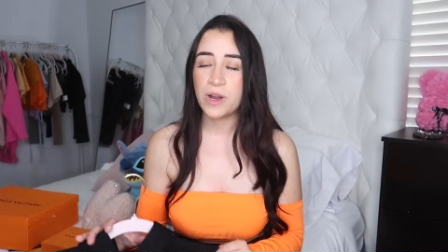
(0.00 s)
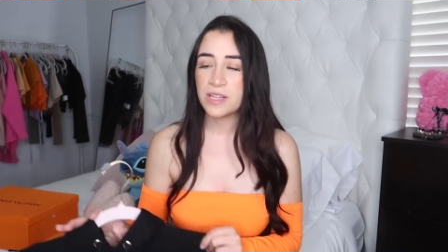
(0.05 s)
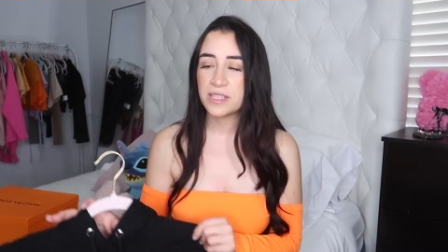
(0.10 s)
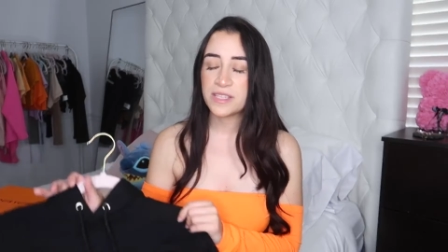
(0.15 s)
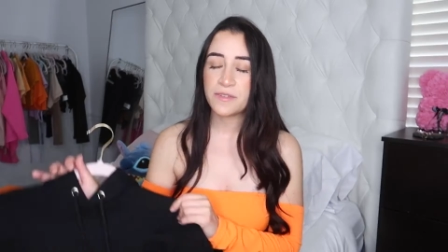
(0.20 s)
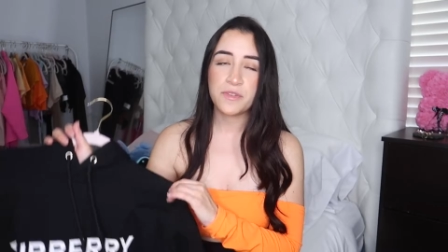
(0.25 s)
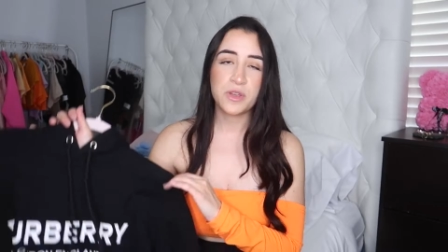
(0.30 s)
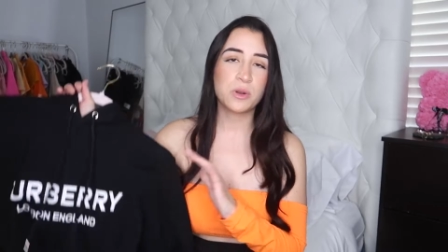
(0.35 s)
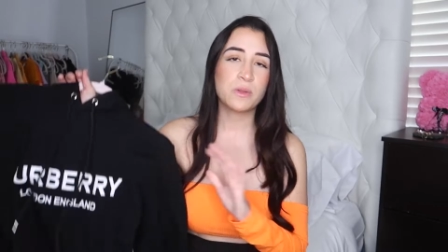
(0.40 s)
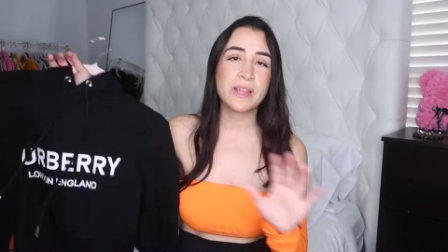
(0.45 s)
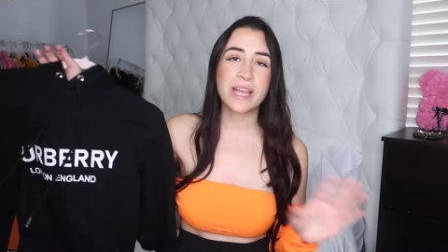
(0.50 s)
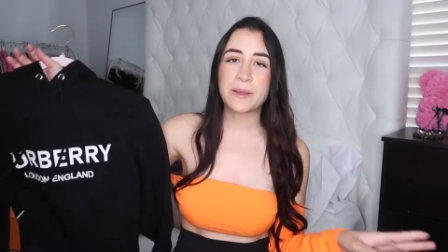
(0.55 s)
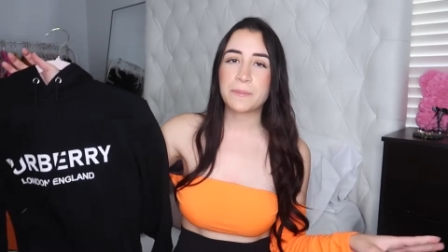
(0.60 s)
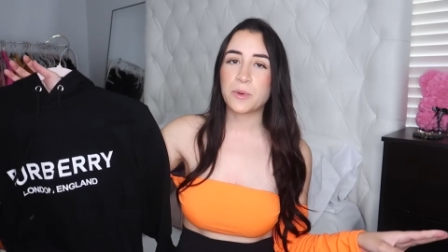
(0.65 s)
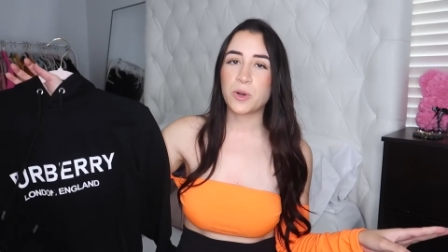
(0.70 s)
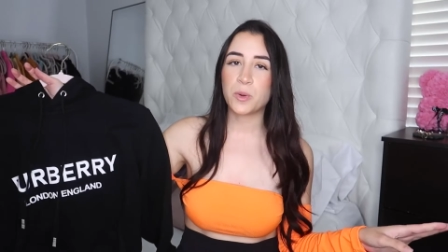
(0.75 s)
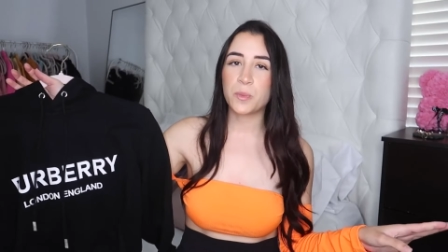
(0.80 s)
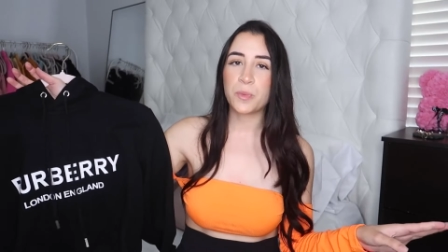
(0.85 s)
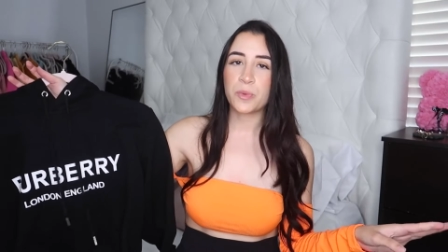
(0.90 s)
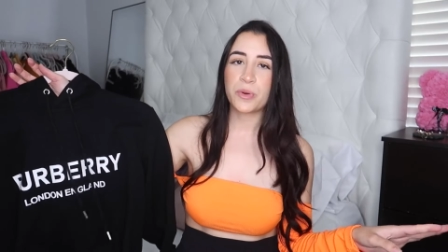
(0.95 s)
ones if you don't like
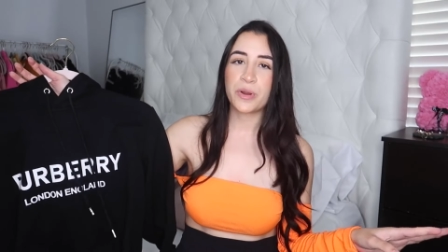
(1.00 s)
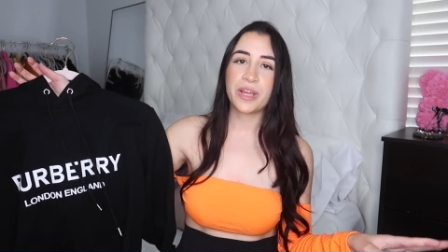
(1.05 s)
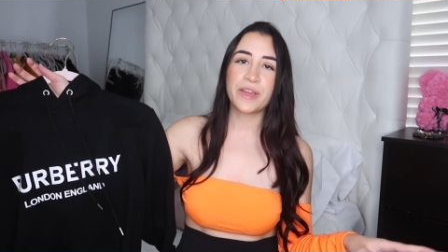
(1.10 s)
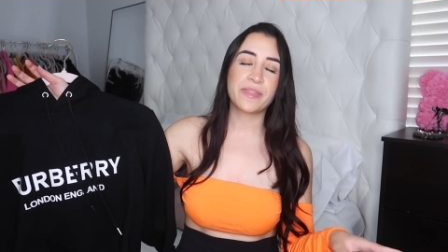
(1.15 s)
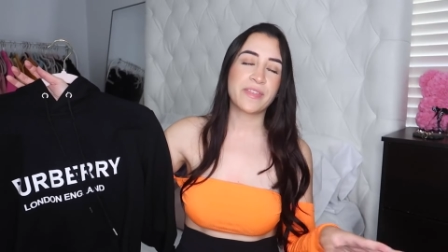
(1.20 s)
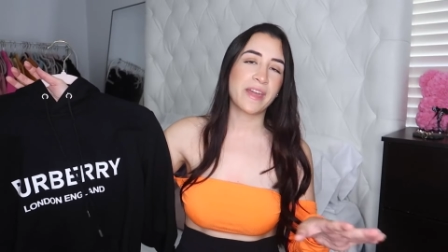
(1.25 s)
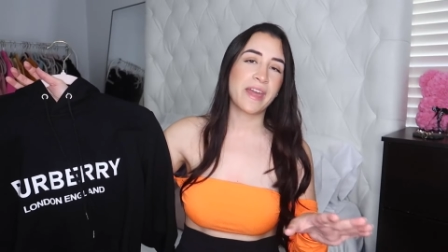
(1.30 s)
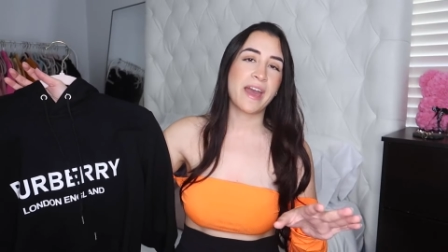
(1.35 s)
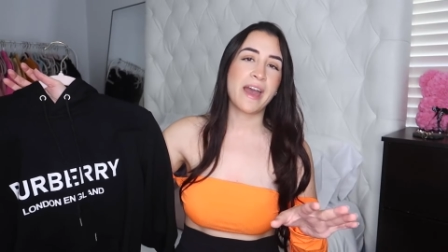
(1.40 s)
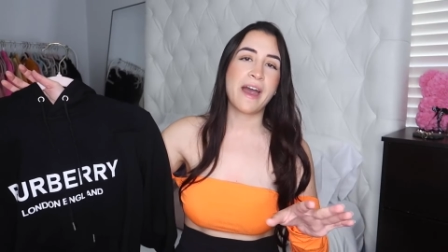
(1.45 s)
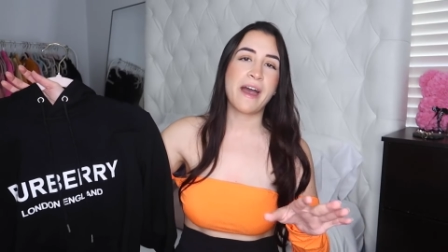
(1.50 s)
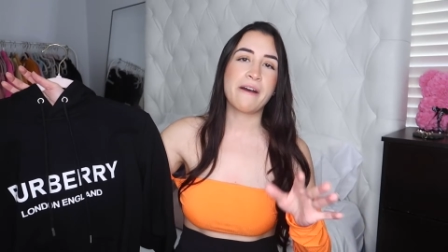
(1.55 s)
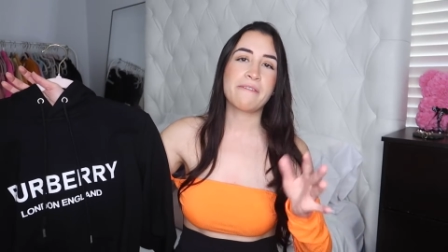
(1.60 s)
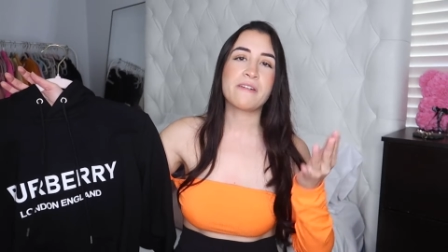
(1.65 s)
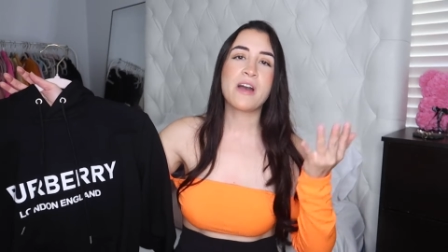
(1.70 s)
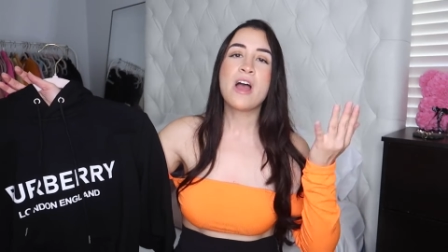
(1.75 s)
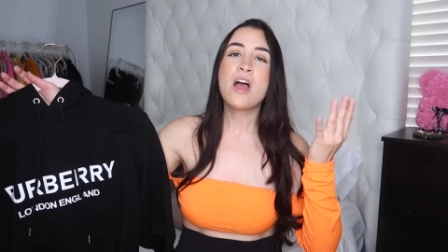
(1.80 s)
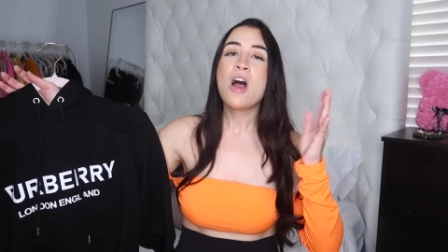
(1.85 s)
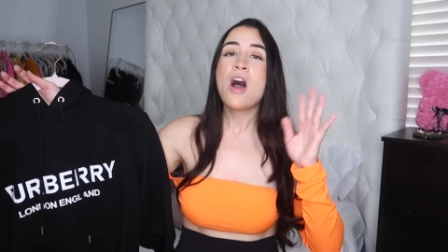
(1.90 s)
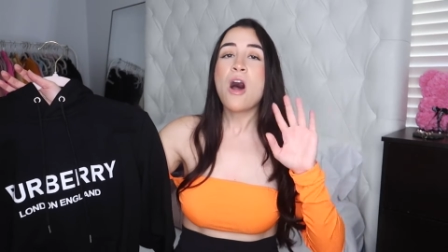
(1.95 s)
Burberry they
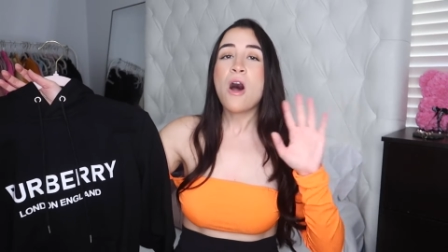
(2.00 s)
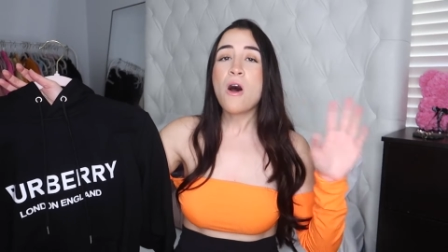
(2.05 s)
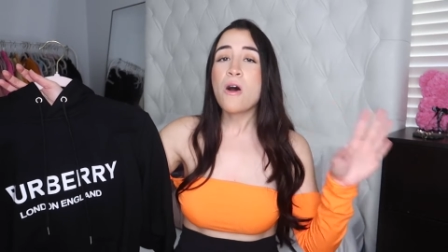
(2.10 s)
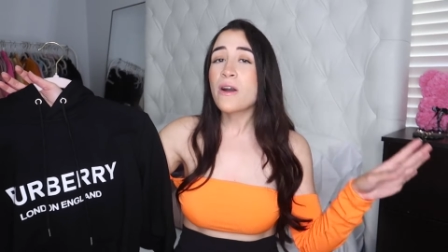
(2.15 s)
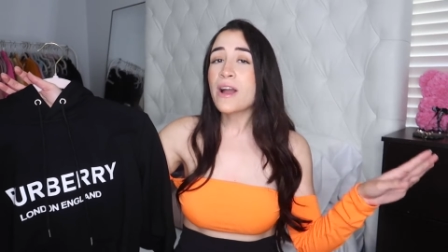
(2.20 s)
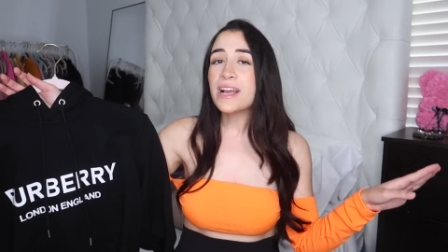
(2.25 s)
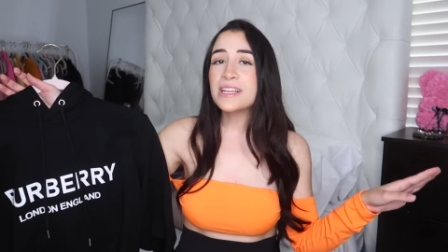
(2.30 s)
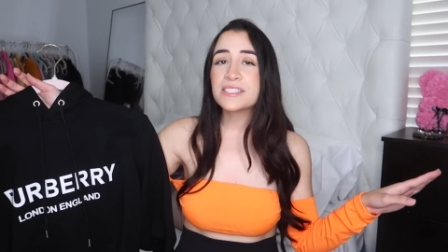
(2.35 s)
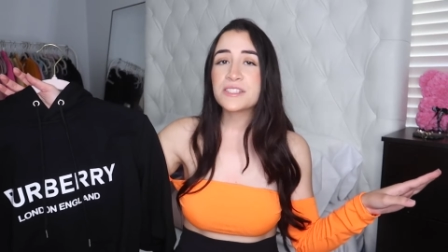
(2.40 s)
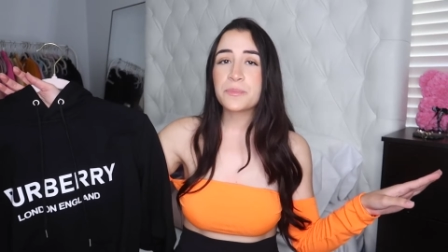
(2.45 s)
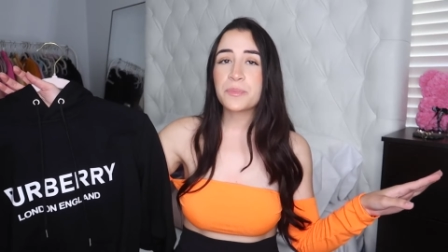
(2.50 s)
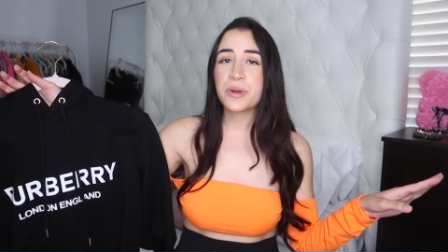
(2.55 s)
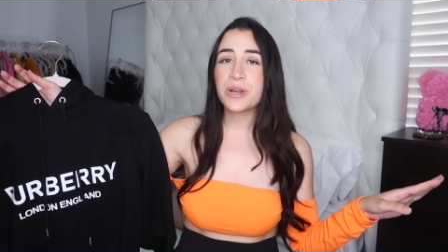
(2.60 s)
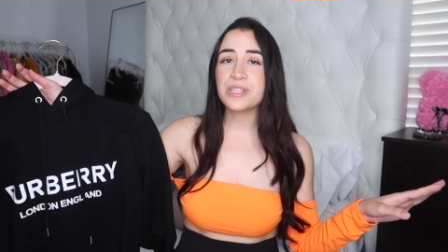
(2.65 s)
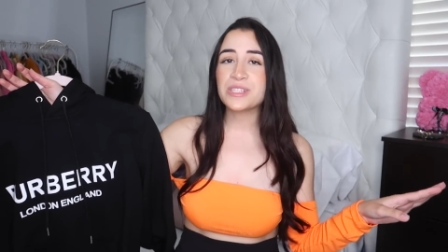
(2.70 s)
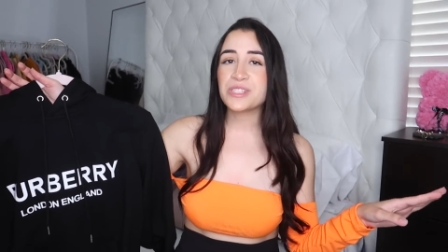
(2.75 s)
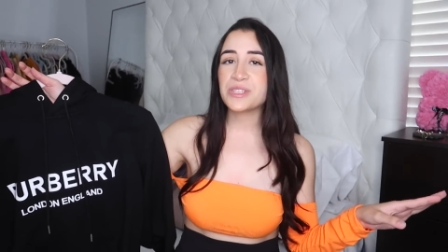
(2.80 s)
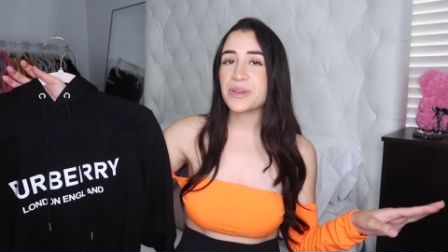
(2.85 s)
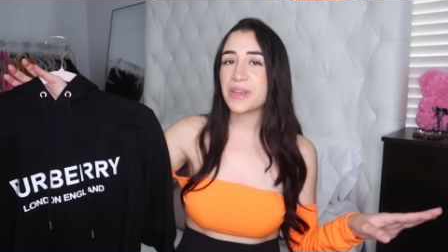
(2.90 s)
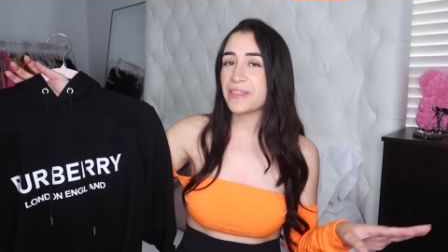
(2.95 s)
have all kinds of
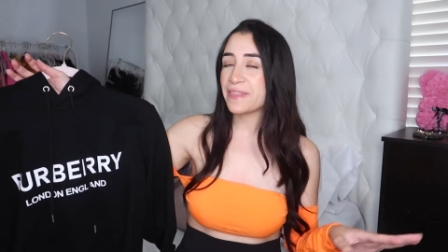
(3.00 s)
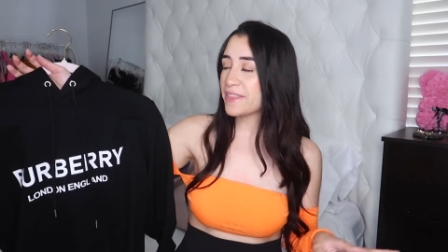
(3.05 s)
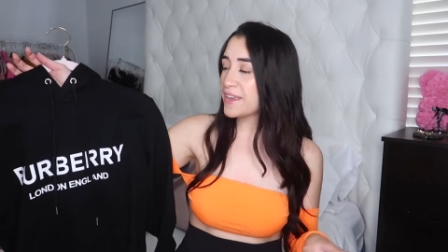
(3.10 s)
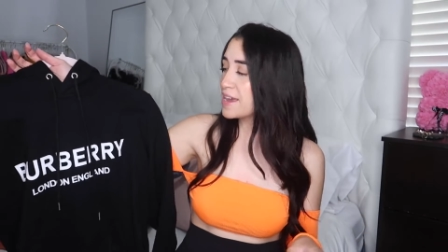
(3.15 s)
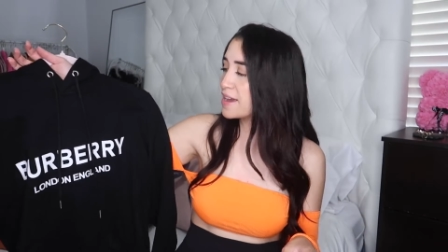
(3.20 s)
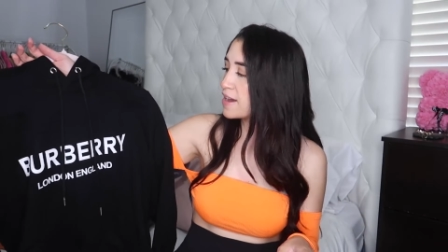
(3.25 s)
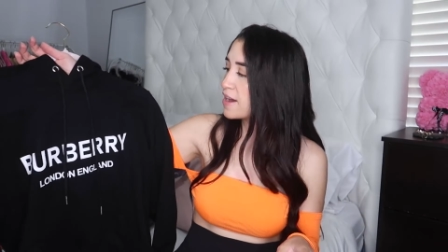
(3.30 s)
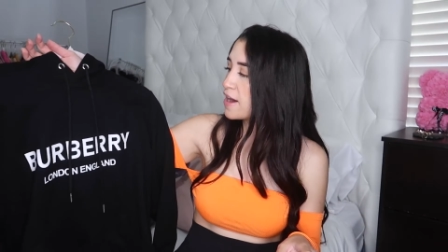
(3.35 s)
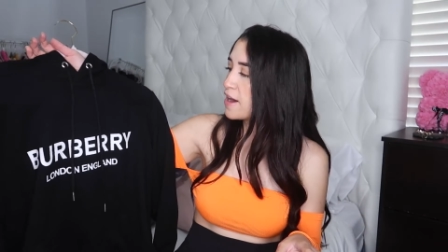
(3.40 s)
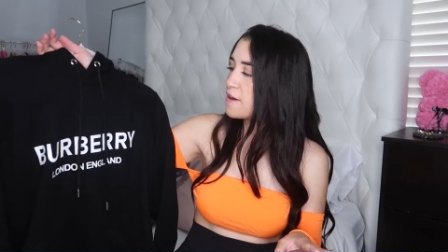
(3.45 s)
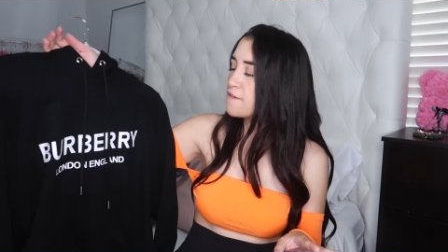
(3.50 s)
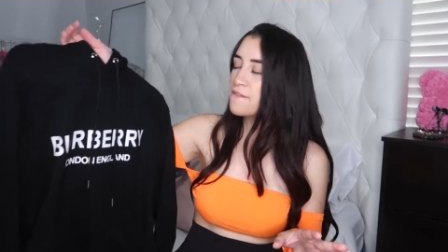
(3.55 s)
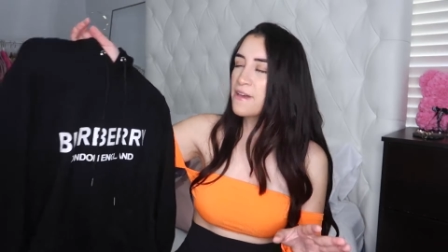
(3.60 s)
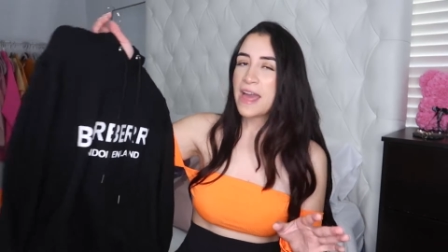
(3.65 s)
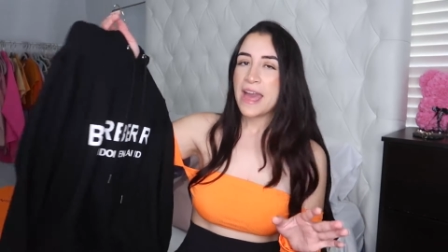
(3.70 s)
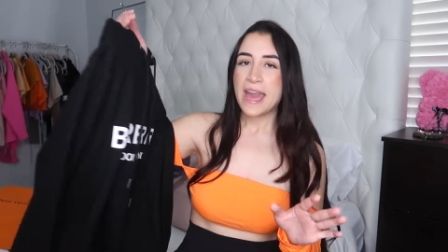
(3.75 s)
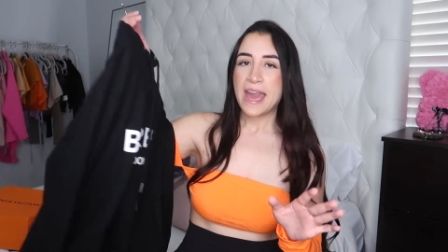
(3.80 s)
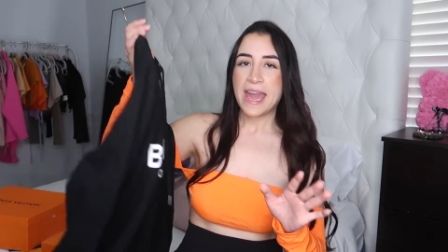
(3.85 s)
brands you can think of